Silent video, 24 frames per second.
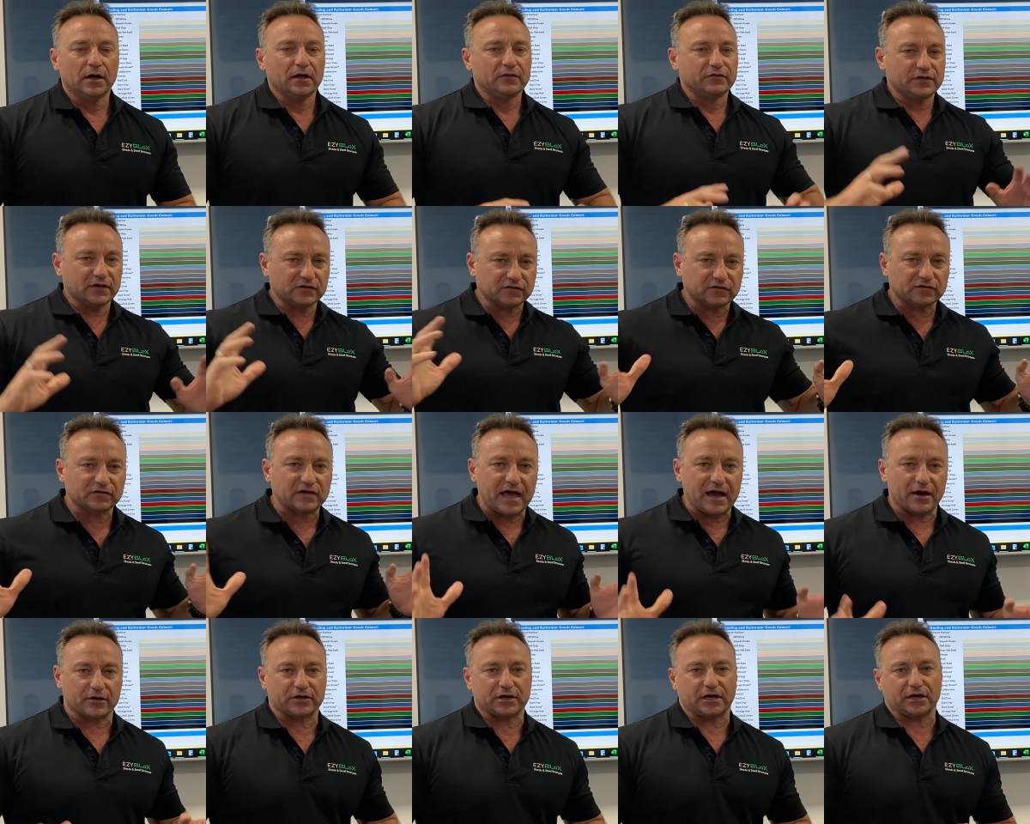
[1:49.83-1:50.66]
This is
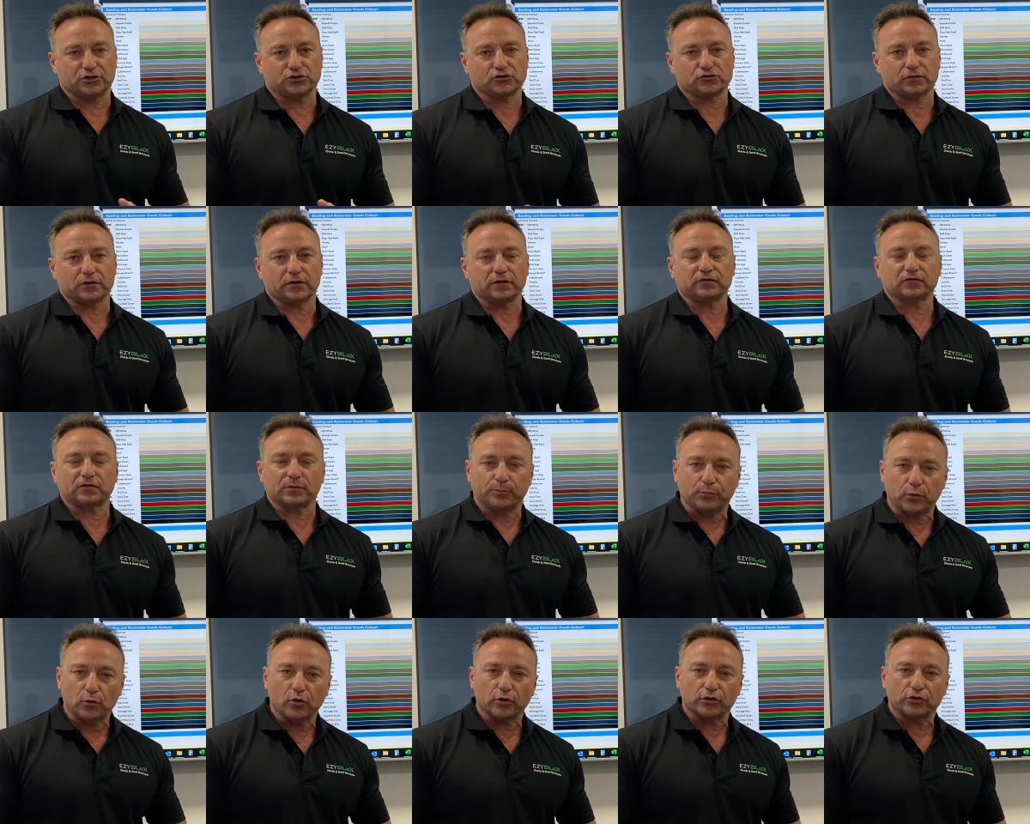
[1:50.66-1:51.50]
our country.
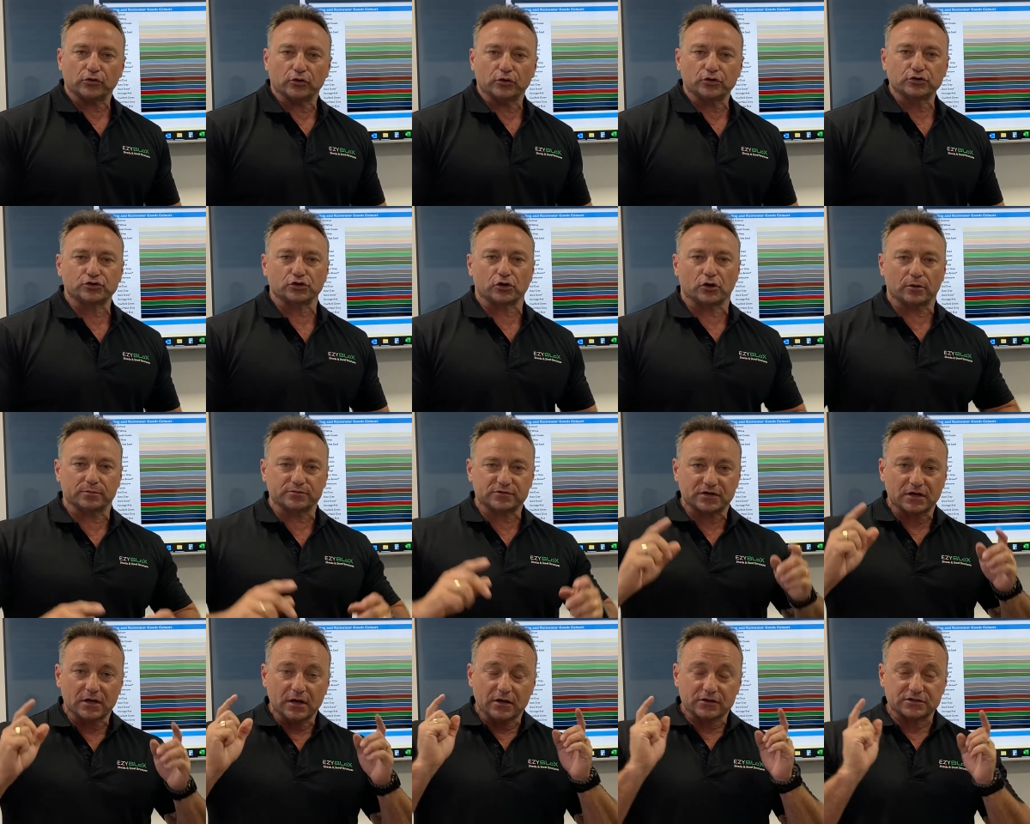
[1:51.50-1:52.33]
Support your
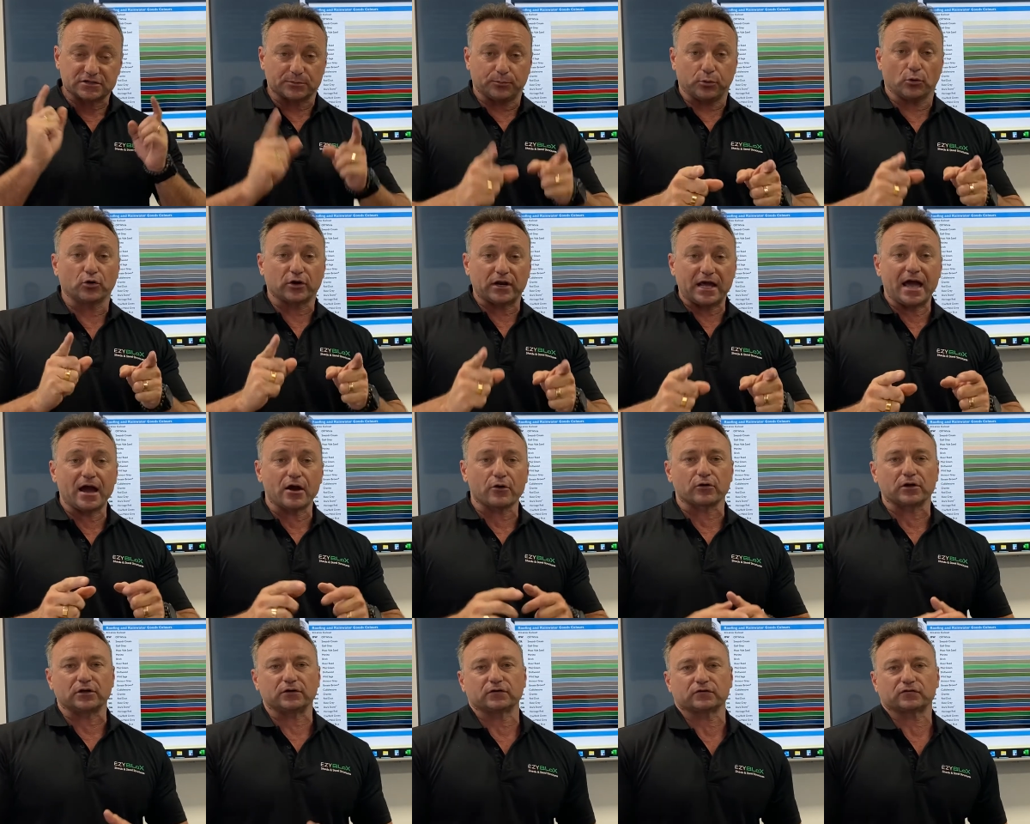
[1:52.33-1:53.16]
jobs, support our
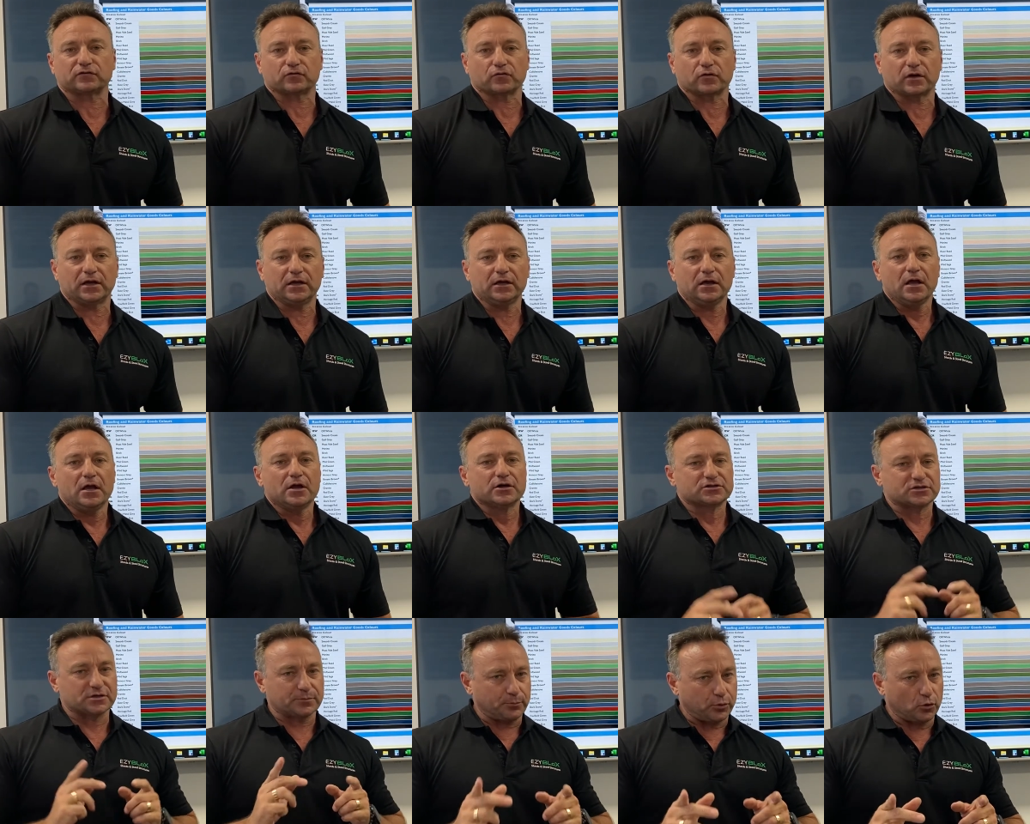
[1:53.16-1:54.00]
industry,
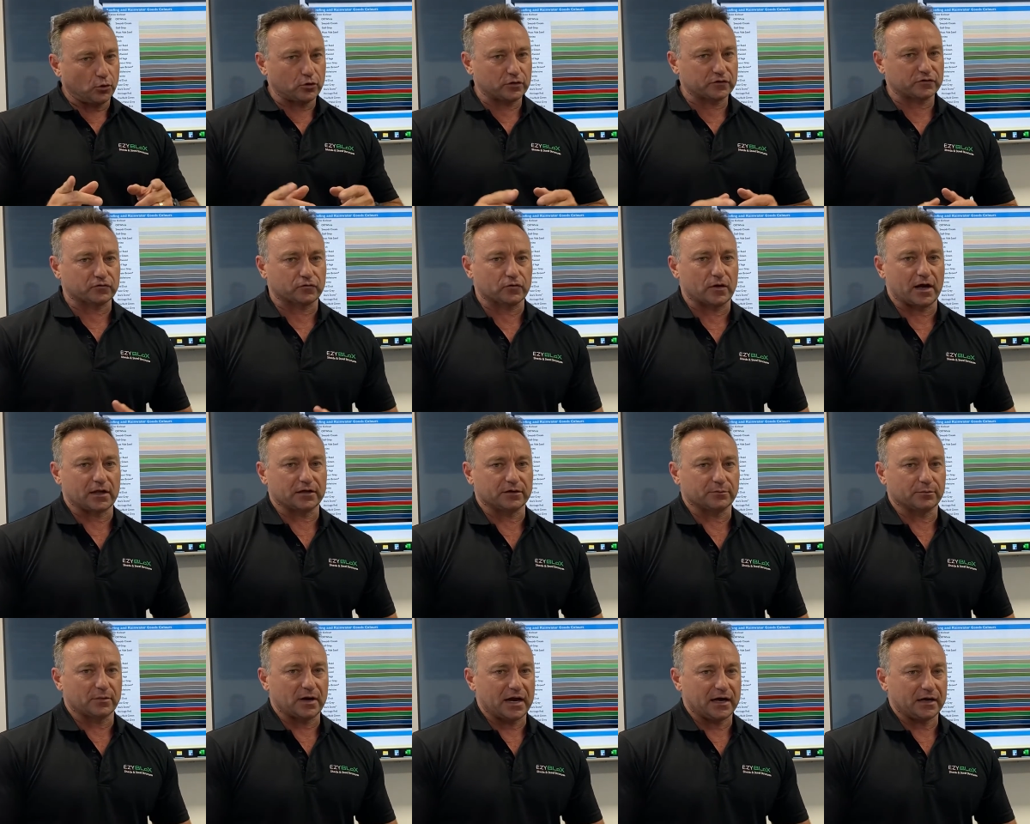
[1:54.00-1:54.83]
support
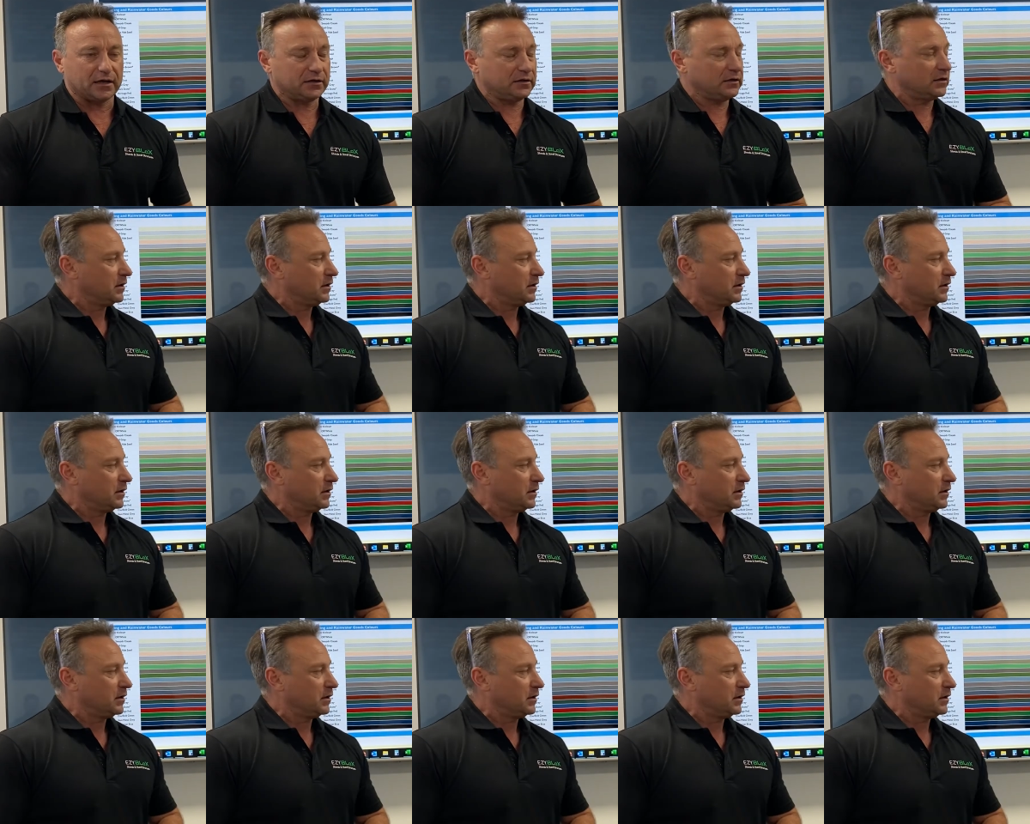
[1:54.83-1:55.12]
Australian-made.